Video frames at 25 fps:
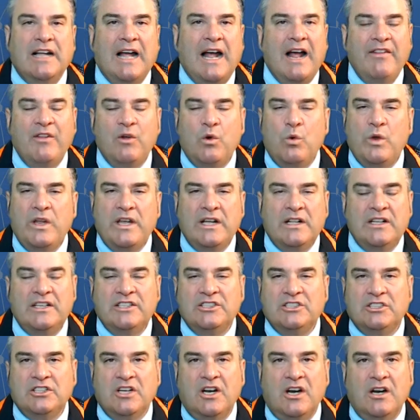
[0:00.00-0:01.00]
on the
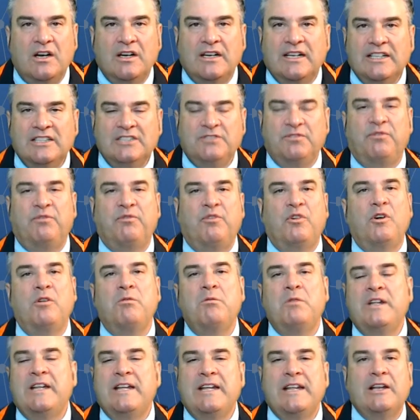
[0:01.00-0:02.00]
weekly chart, it's
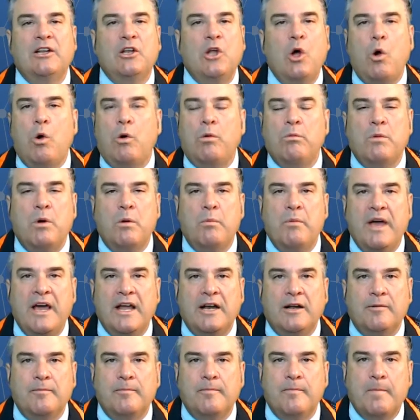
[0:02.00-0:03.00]
firmly in lower
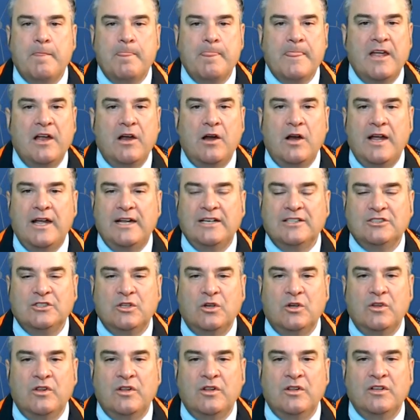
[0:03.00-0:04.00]
momentum. All right,
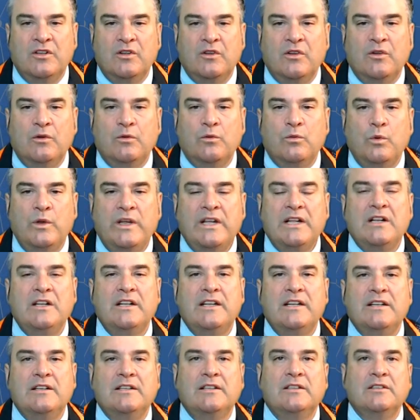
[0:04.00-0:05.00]
so the
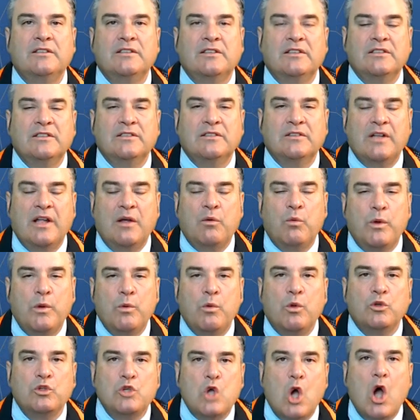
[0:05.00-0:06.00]
weekly that we
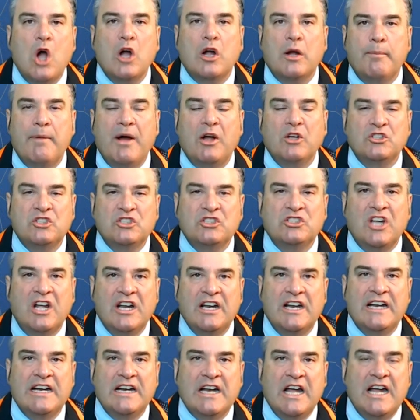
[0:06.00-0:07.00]
will talk about
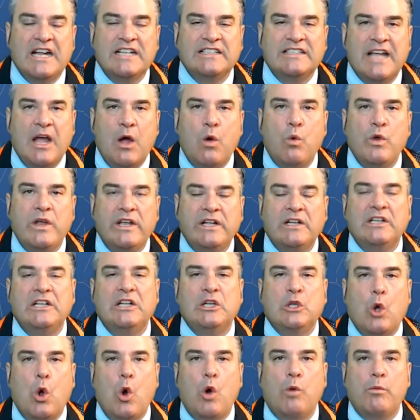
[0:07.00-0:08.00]
Sunday night, that
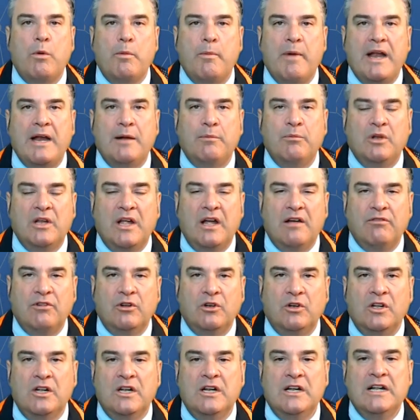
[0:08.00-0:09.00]
weekly lower momentum
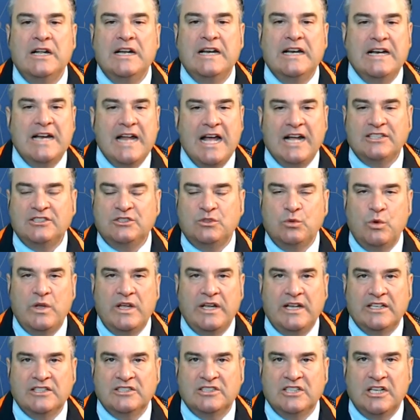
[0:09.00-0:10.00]
level next
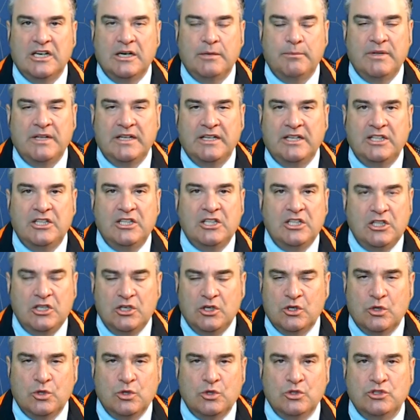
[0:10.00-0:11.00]
week is going to be
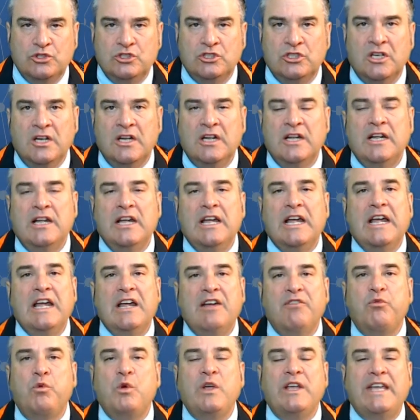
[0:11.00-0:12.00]
huge
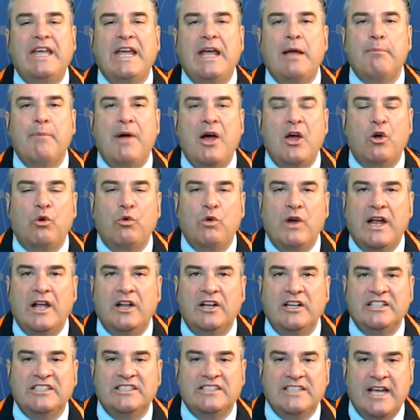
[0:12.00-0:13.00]
if we can't mount a
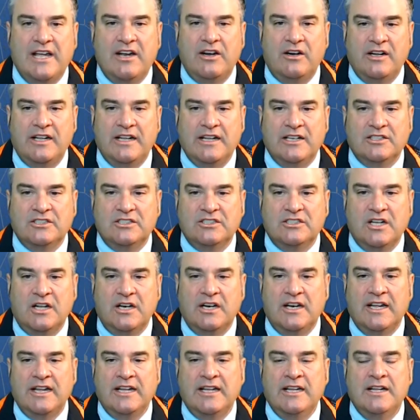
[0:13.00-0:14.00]
rally Saturday and
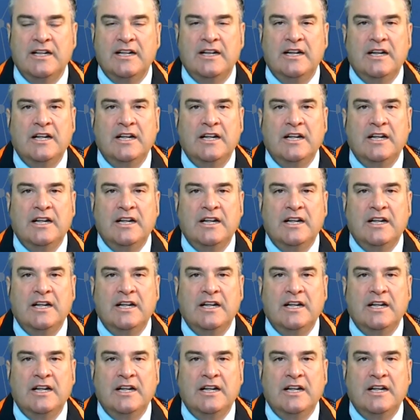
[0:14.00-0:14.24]
Sunday.